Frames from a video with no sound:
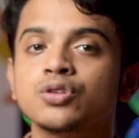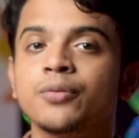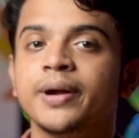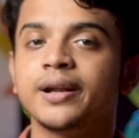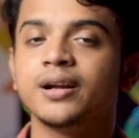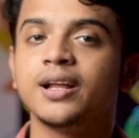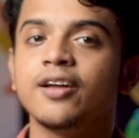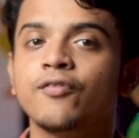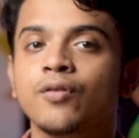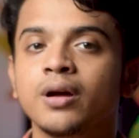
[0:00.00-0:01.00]
the battery
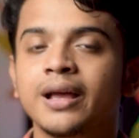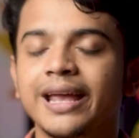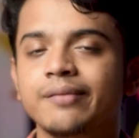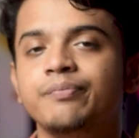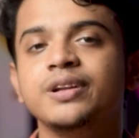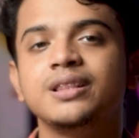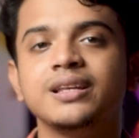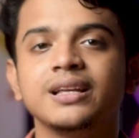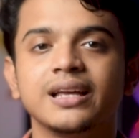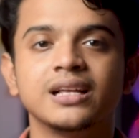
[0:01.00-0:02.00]
life,
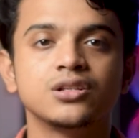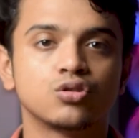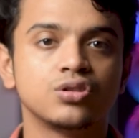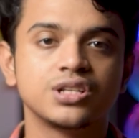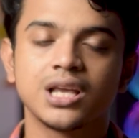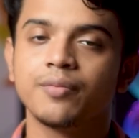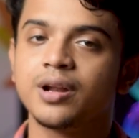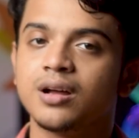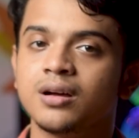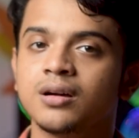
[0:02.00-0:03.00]
everything else on this
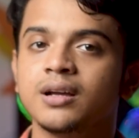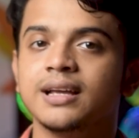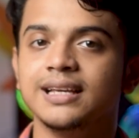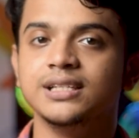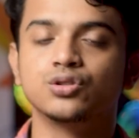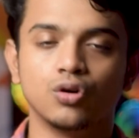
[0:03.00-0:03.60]
camera is